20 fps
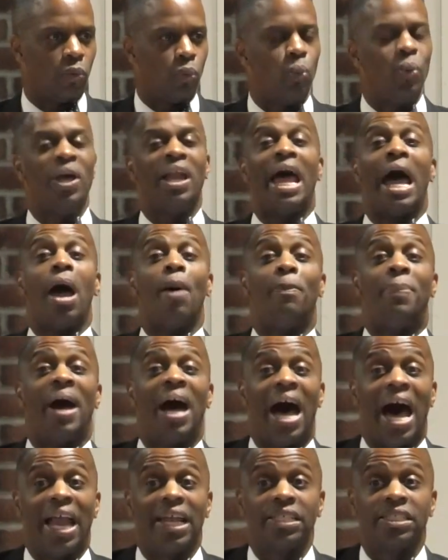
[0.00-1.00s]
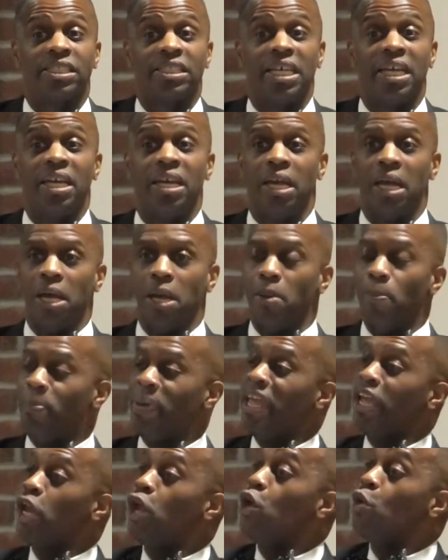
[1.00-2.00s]
Will our policy
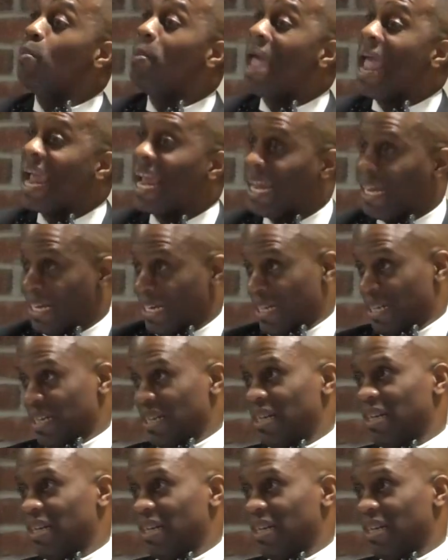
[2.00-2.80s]
be humane?